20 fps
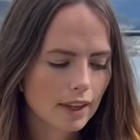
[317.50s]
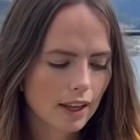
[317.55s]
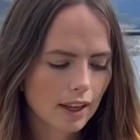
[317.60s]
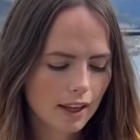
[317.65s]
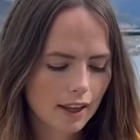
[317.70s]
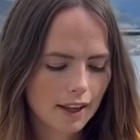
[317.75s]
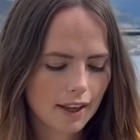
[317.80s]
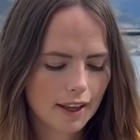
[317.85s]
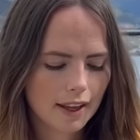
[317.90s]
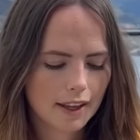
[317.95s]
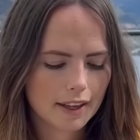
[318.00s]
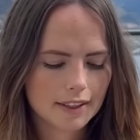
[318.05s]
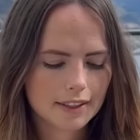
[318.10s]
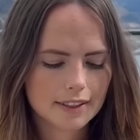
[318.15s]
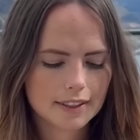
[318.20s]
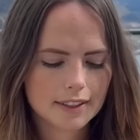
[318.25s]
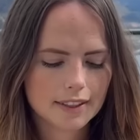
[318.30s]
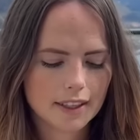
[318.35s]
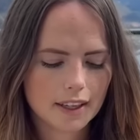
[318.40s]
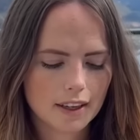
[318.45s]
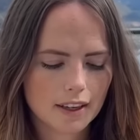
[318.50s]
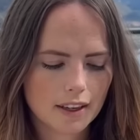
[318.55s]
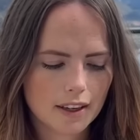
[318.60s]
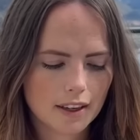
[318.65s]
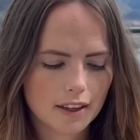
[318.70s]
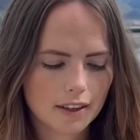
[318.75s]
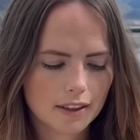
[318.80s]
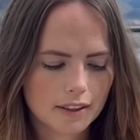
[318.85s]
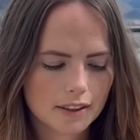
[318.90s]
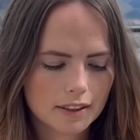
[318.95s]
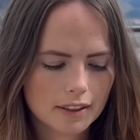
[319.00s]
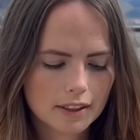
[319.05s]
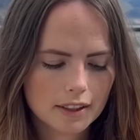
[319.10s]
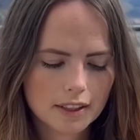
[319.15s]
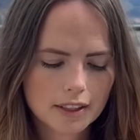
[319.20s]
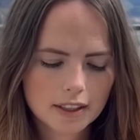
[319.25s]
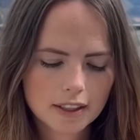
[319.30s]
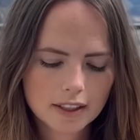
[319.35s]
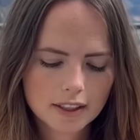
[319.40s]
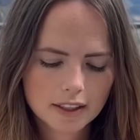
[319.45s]
And
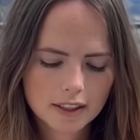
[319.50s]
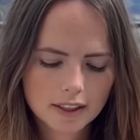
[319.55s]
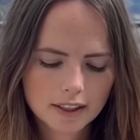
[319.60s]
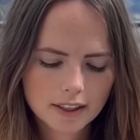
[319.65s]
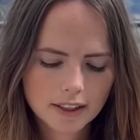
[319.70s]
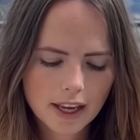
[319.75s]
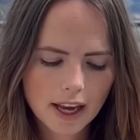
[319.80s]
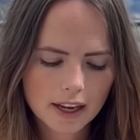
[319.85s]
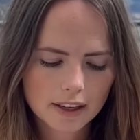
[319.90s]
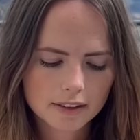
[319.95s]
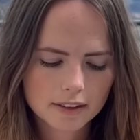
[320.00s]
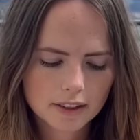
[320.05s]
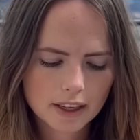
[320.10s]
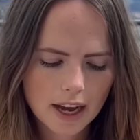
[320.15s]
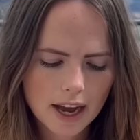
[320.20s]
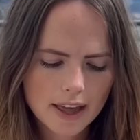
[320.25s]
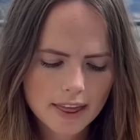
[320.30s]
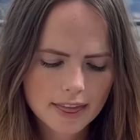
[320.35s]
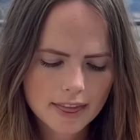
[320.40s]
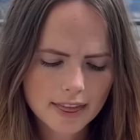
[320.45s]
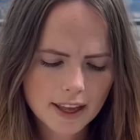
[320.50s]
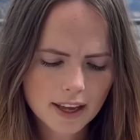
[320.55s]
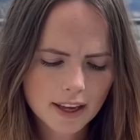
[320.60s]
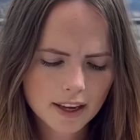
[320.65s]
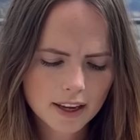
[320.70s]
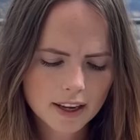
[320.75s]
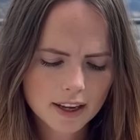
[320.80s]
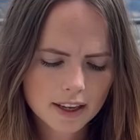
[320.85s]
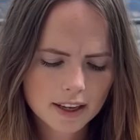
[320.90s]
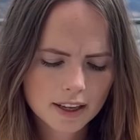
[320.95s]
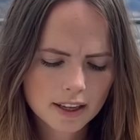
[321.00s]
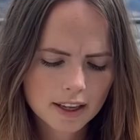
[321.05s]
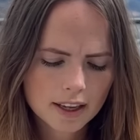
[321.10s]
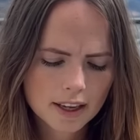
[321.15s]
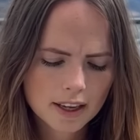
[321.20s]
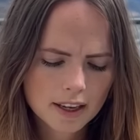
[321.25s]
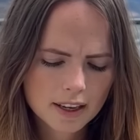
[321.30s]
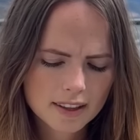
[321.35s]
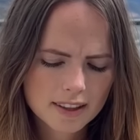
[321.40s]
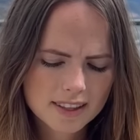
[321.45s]
yeah, I think
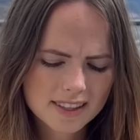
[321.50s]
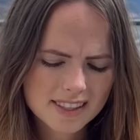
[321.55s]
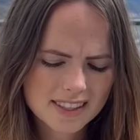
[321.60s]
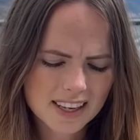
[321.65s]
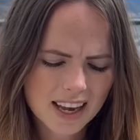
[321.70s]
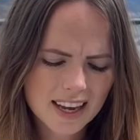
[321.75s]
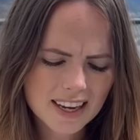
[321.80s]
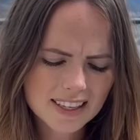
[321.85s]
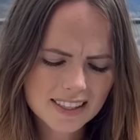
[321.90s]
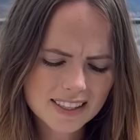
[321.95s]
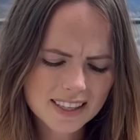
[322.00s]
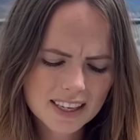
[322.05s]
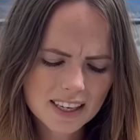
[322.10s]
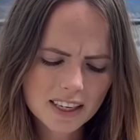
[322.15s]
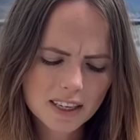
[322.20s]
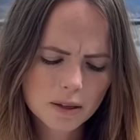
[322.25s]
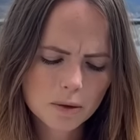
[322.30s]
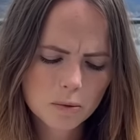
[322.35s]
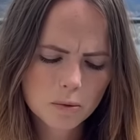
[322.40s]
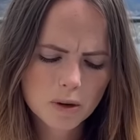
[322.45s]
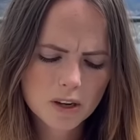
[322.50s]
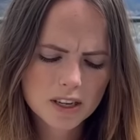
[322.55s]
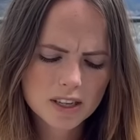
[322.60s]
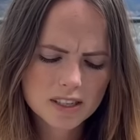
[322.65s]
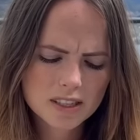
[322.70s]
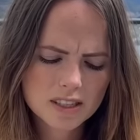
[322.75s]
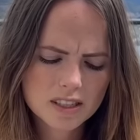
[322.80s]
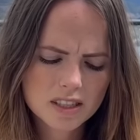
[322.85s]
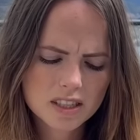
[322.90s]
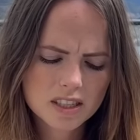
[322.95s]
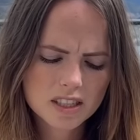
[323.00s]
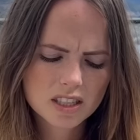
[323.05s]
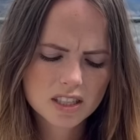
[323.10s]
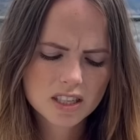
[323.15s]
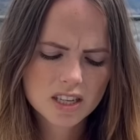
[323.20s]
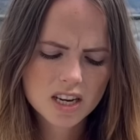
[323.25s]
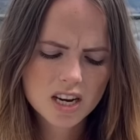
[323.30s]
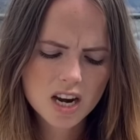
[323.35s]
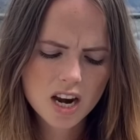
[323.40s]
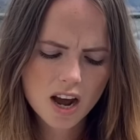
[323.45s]
the sizing was
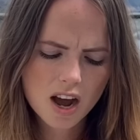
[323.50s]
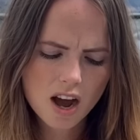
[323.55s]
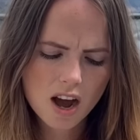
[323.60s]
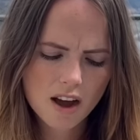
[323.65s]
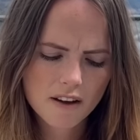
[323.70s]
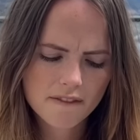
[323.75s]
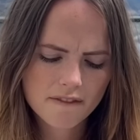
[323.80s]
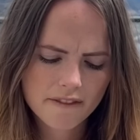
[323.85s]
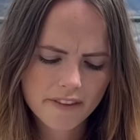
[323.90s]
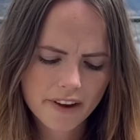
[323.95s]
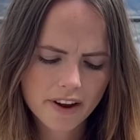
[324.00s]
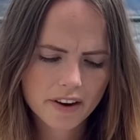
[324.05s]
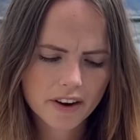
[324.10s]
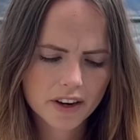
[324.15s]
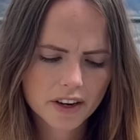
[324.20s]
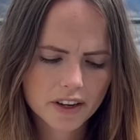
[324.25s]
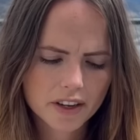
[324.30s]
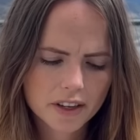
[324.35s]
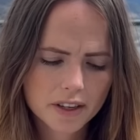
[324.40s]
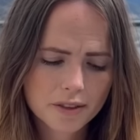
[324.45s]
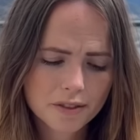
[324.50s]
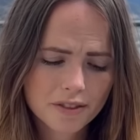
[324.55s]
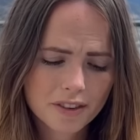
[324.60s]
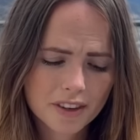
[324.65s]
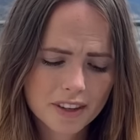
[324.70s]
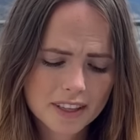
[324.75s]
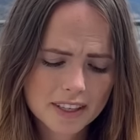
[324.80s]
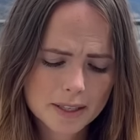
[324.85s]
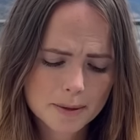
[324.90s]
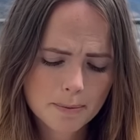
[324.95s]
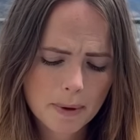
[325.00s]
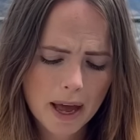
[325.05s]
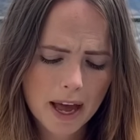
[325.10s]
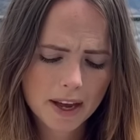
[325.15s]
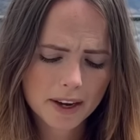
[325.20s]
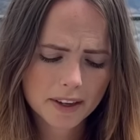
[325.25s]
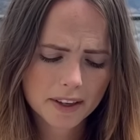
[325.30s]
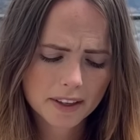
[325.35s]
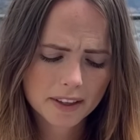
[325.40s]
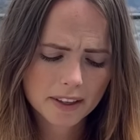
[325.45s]
not very good for this
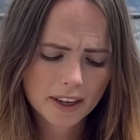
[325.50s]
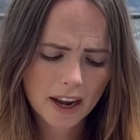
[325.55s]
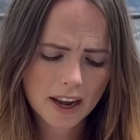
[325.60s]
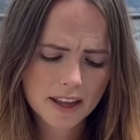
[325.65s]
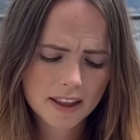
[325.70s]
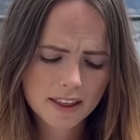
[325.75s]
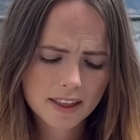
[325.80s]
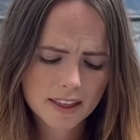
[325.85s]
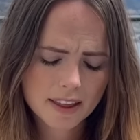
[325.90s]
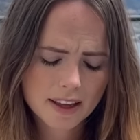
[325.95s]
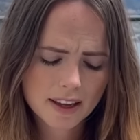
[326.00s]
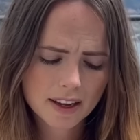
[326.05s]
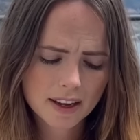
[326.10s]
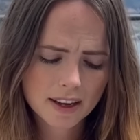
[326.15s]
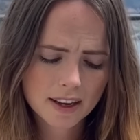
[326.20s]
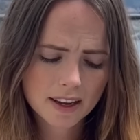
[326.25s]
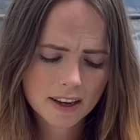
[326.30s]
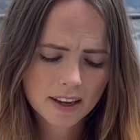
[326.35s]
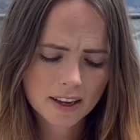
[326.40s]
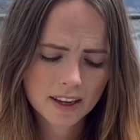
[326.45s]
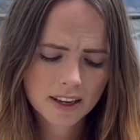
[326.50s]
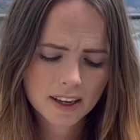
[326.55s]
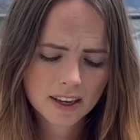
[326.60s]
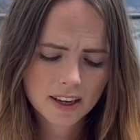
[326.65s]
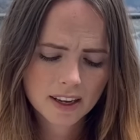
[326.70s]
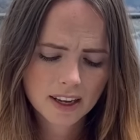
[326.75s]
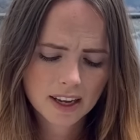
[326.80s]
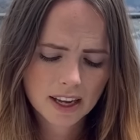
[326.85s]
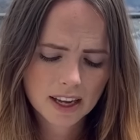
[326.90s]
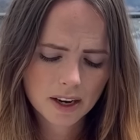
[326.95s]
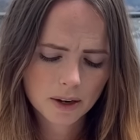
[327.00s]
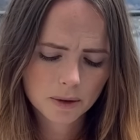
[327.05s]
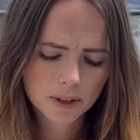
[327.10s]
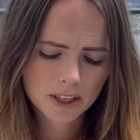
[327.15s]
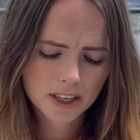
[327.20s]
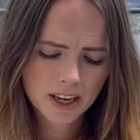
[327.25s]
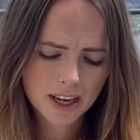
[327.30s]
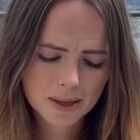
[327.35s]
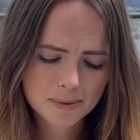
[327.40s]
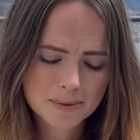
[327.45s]
pattern. I think it only
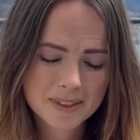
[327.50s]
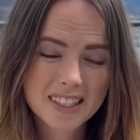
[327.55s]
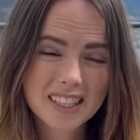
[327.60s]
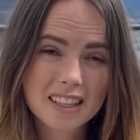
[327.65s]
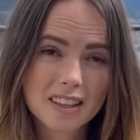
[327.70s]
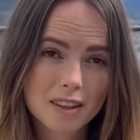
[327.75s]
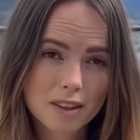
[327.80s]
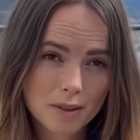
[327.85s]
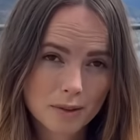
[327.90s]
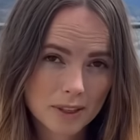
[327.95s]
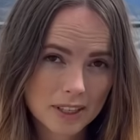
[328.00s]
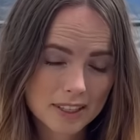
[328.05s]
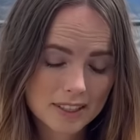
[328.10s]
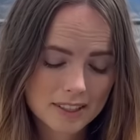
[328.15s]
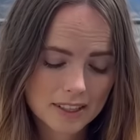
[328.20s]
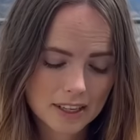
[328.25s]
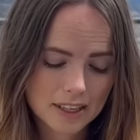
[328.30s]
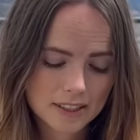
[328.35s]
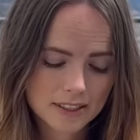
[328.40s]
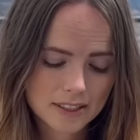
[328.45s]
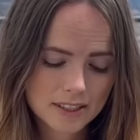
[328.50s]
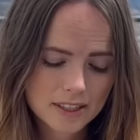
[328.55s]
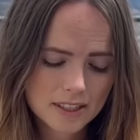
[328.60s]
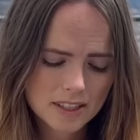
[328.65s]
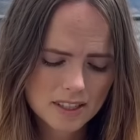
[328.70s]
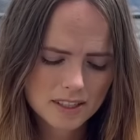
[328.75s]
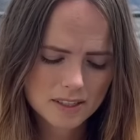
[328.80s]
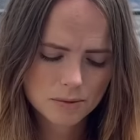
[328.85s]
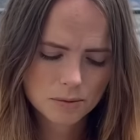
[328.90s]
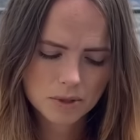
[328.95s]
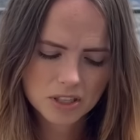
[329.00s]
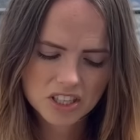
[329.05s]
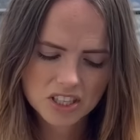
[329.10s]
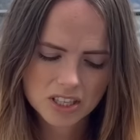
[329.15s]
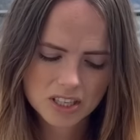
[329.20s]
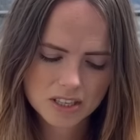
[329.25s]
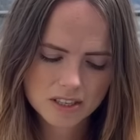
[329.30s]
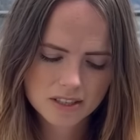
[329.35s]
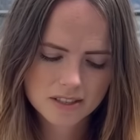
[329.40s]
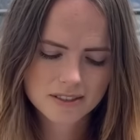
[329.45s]
comes in 3 sizes, which
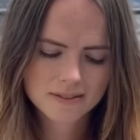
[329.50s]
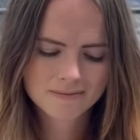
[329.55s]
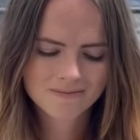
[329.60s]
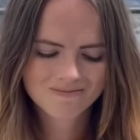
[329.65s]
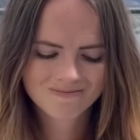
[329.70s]
is